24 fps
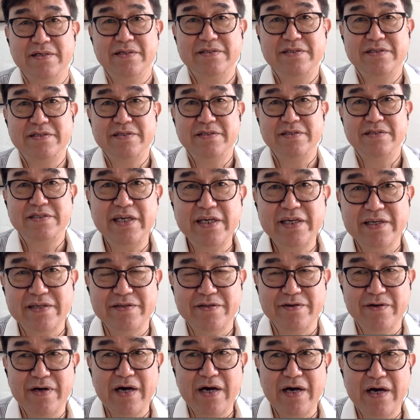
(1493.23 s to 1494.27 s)
sick,
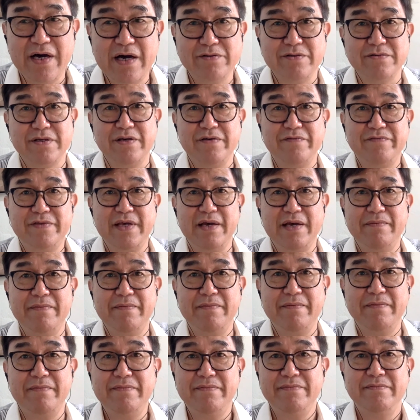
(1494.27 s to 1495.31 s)
how to give
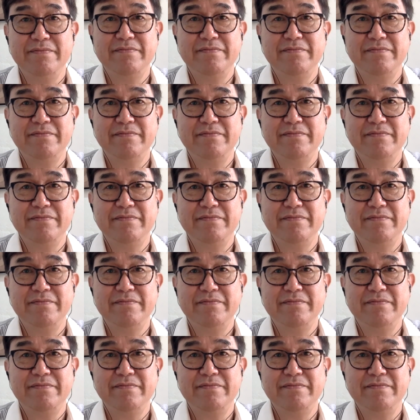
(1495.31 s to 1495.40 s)
them